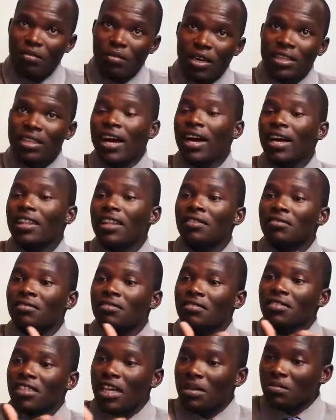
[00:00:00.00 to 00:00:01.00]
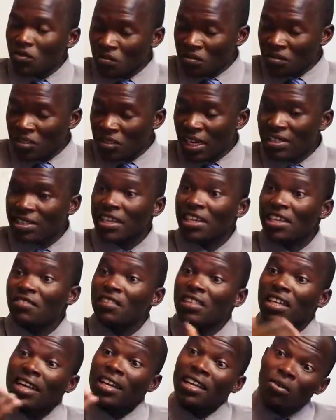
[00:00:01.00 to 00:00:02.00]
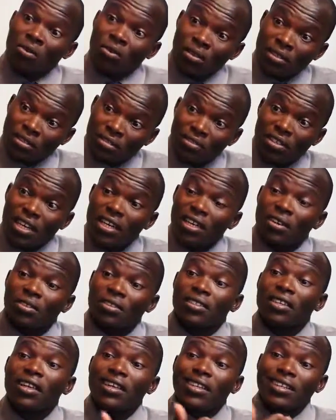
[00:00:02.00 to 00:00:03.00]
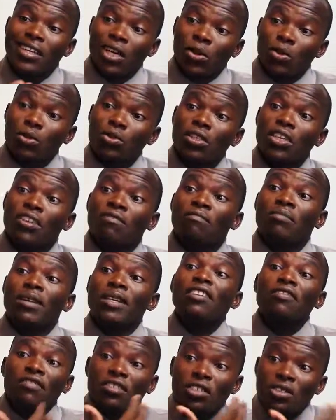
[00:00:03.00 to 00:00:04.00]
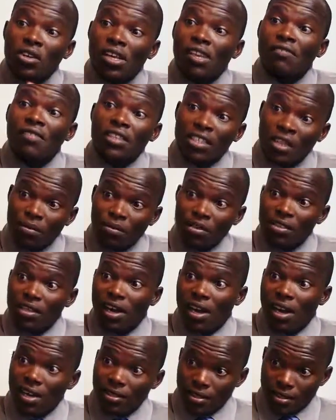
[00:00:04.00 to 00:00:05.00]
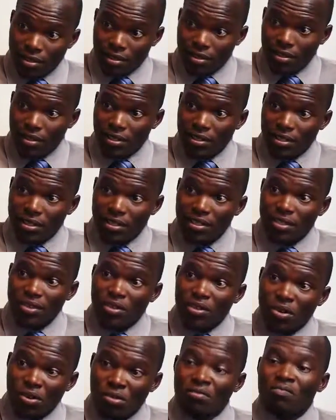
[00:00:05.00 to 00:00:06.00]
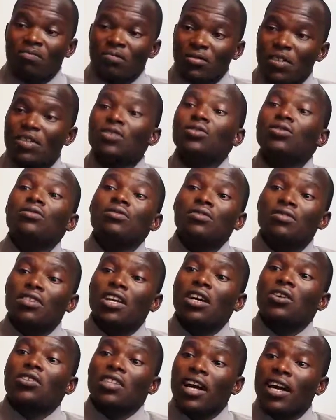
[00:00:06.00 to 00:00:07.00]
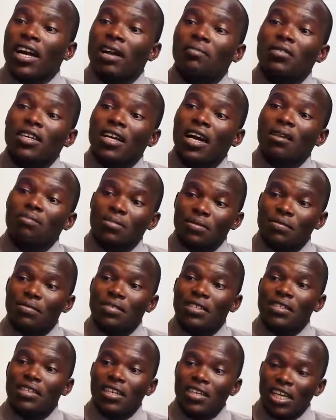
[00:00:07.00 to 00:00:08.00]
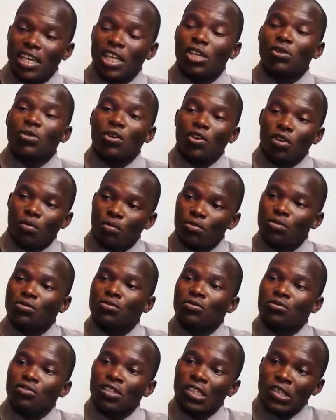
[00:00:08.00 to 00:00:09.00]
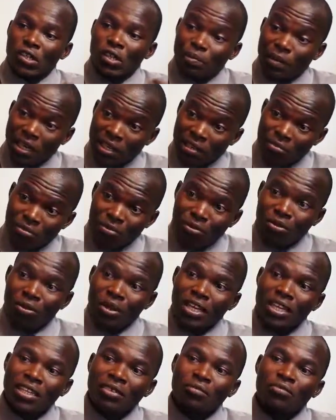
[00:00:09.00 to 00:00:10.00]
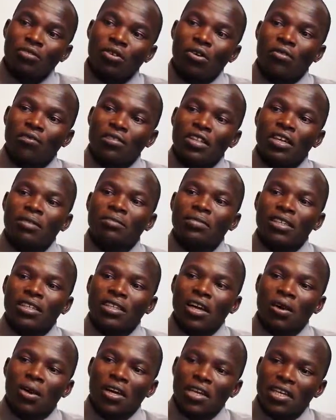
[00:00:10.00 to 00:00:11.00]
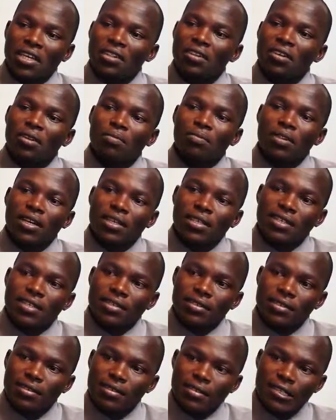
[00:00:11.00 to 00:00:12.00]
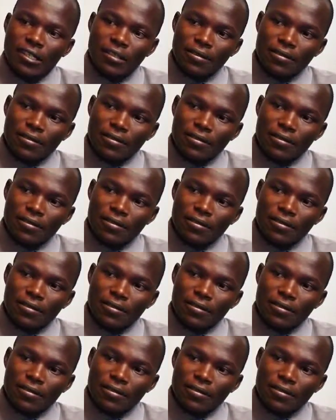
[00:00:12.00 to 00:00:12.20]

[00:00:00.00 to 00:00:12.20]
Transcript: but there are other types of drugs that are even undergoing trials that also have beneficial effects upon the heart. So new trials are coming up, and we hope to incorporate more and more of them in our clinical practice.